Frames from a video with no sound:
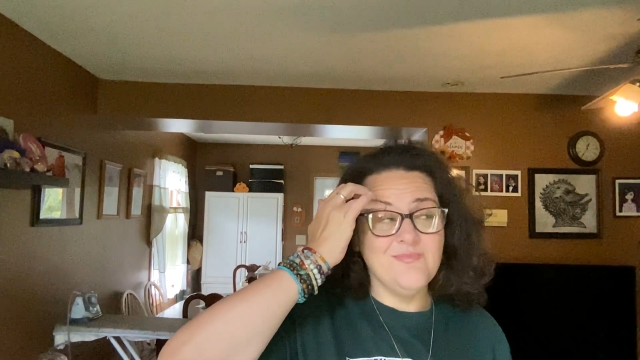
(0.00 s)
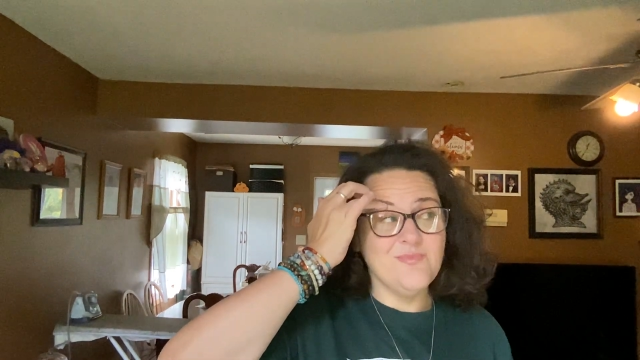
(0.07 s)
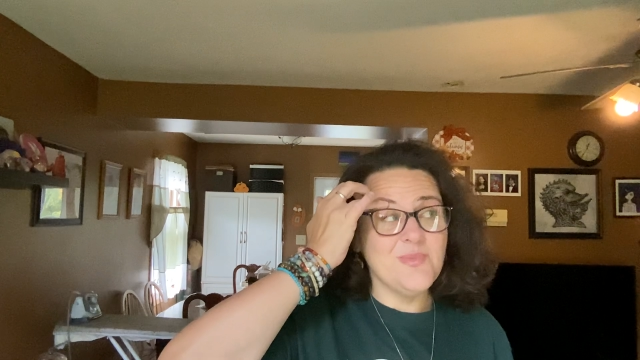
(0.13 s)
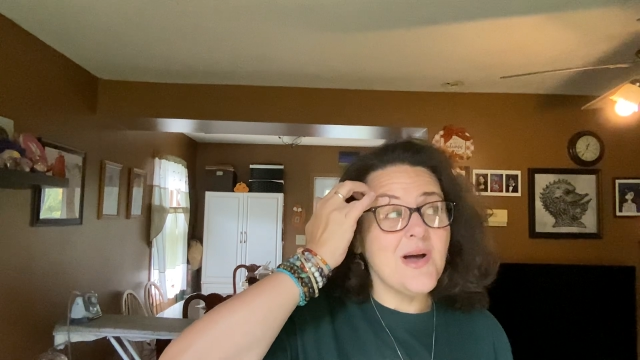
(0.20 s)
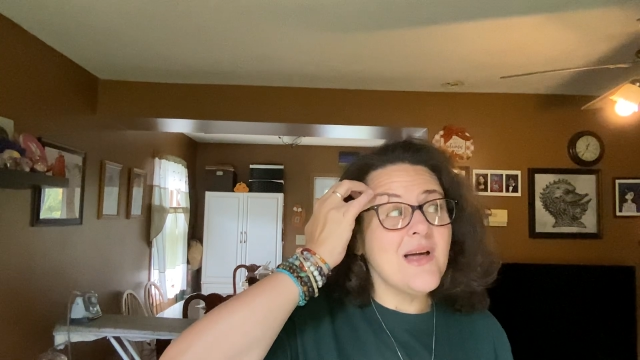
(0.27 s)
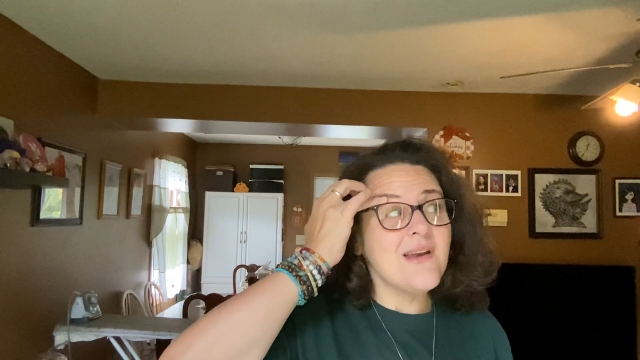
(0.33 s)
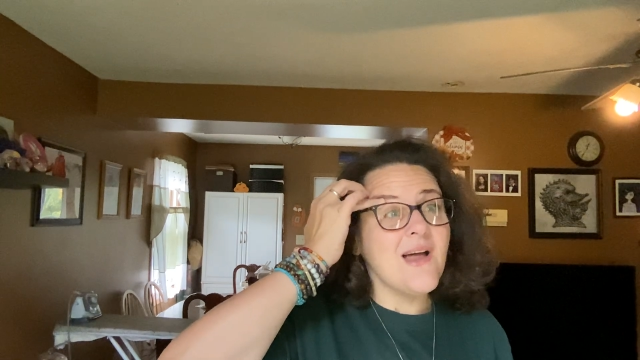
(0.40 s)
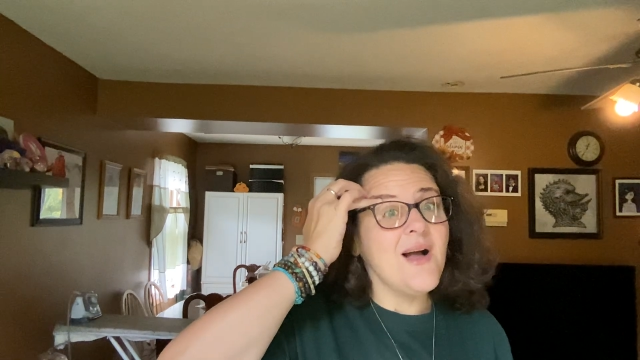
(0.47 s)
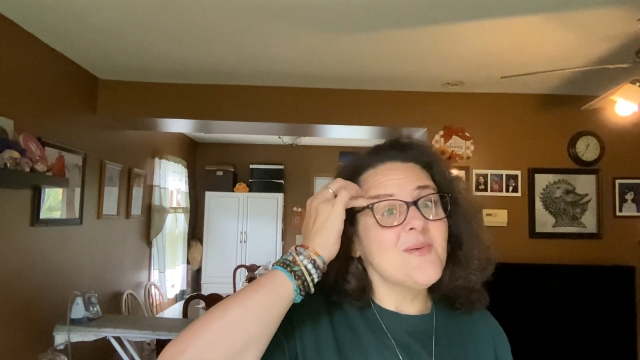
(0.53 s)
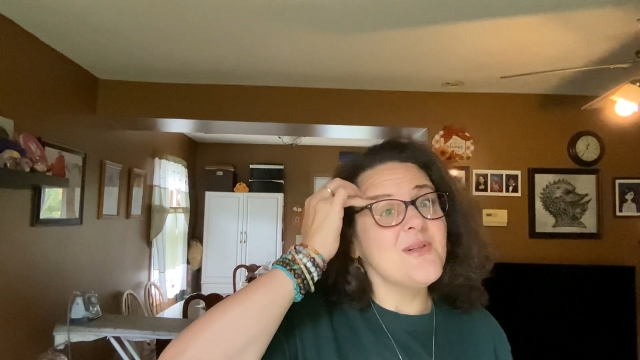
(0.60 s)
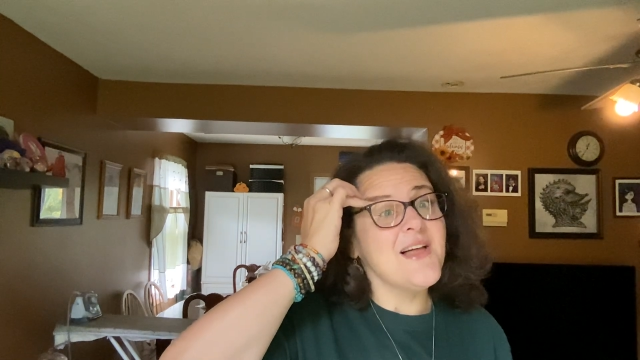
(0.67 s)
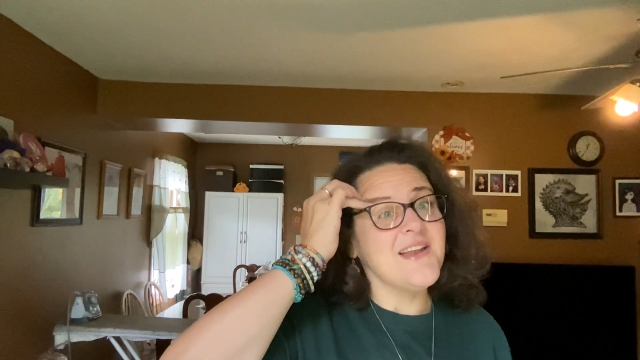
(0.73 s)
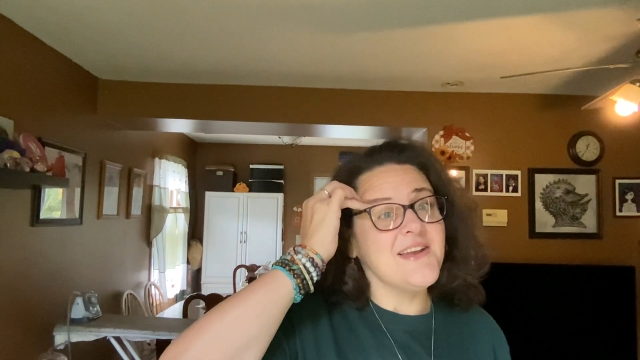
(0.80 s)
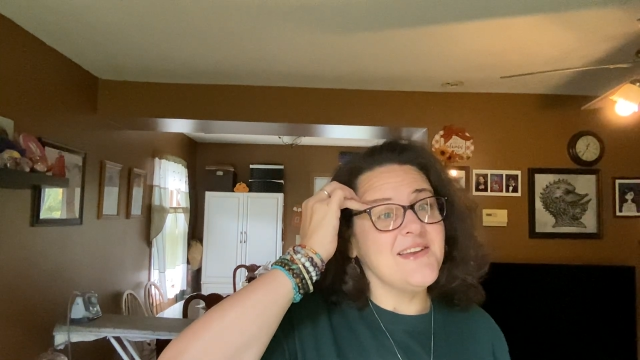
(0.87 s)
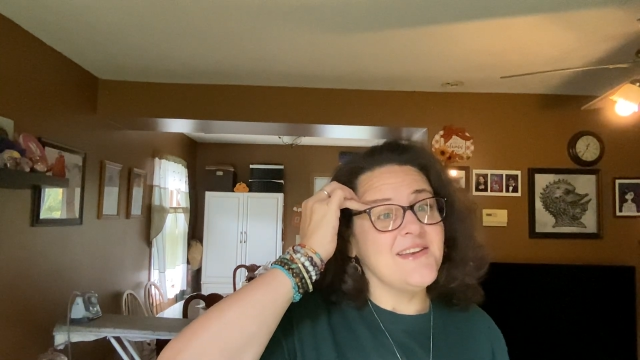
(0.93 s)
but I'm
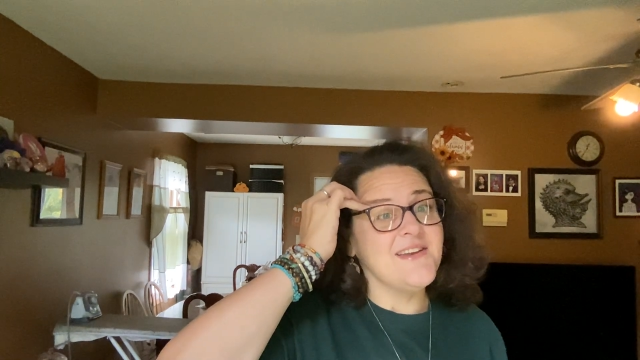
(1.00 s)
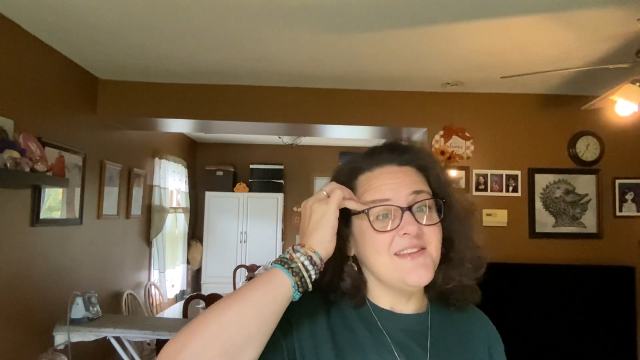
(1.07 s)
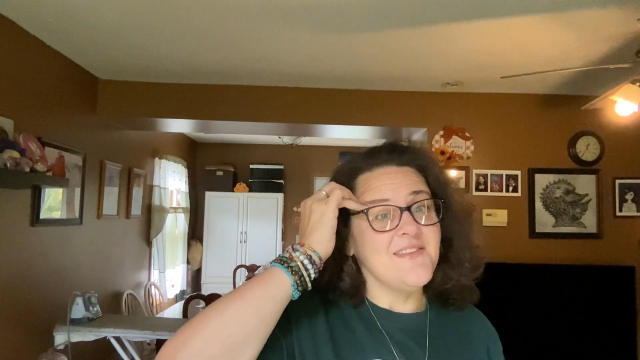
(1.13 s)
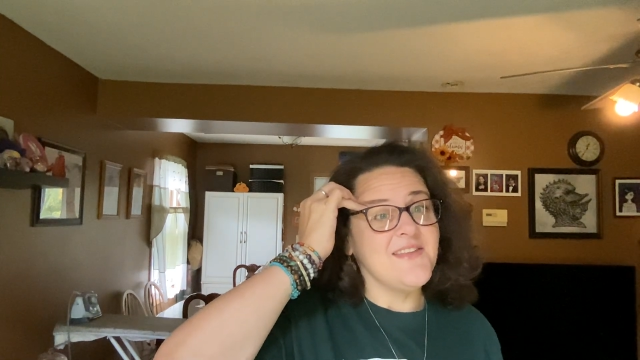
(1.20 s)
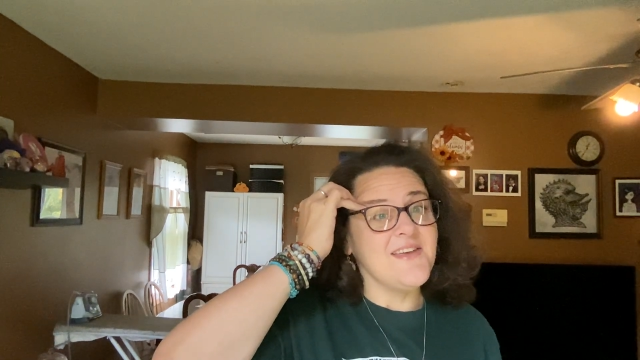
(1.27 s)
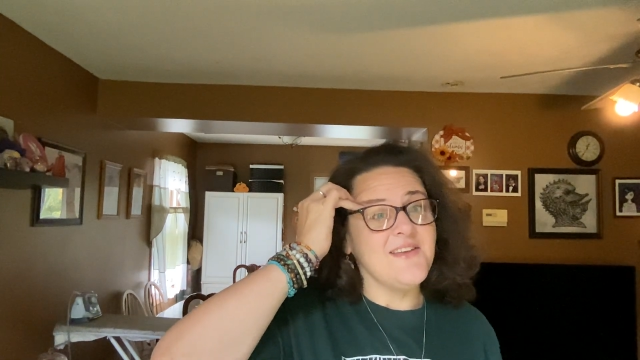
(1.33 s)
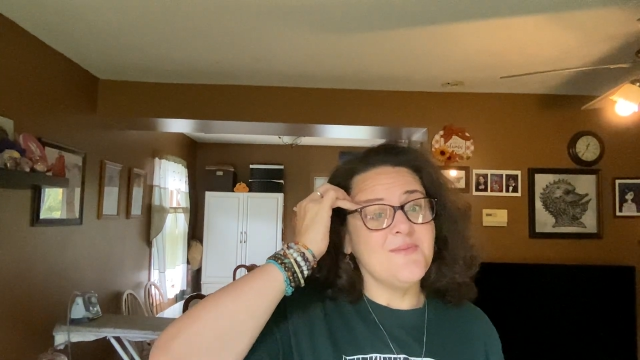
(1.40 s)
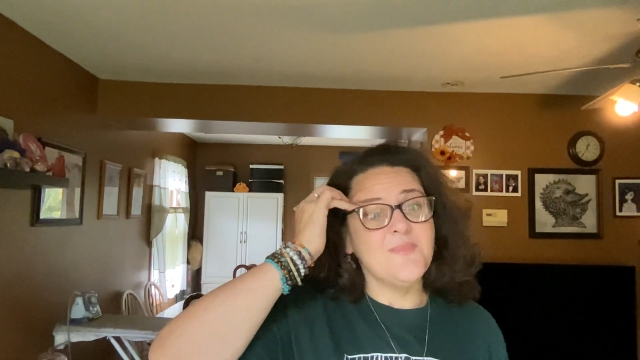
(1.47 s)
glad I did it in the end